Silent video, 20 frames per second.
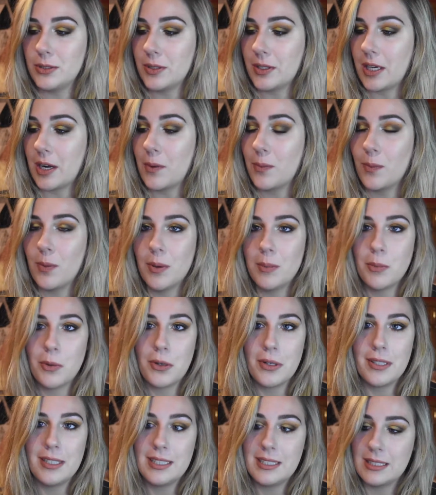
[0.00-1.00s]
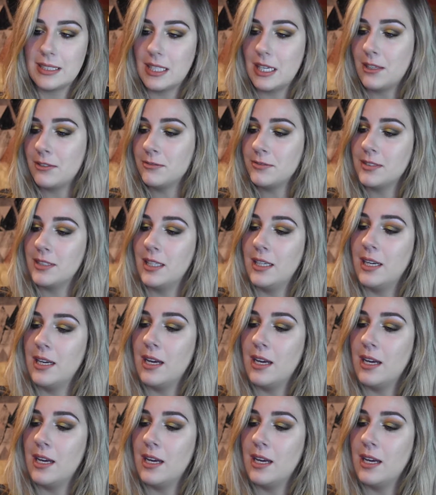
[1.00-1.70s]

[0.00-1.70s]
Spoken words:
So I got one more of these left.